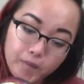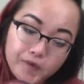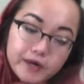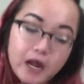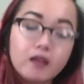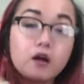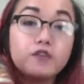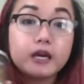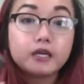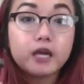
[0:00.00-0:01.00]
love
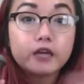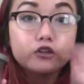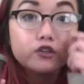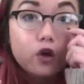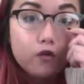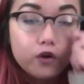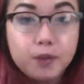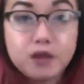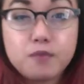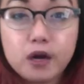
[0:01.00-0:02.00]
Yankee candles over
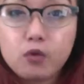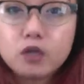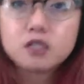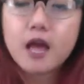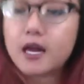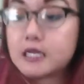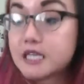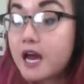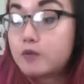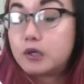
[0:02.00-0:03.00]
Bath & Body Works any
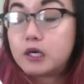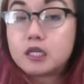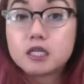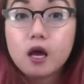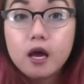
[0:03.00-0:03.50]
day because